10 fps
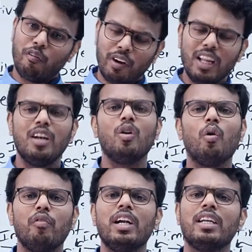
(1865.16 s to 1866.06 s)

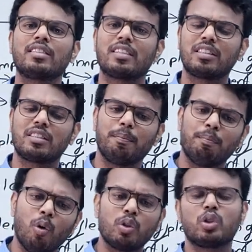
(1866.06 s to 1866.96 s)
we'll discuss
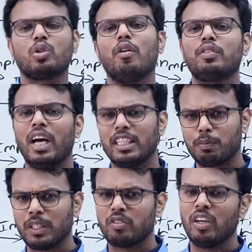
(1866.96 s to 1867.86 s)
most of the
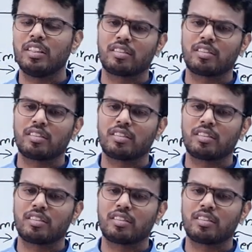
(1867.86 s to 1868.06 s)
aspects,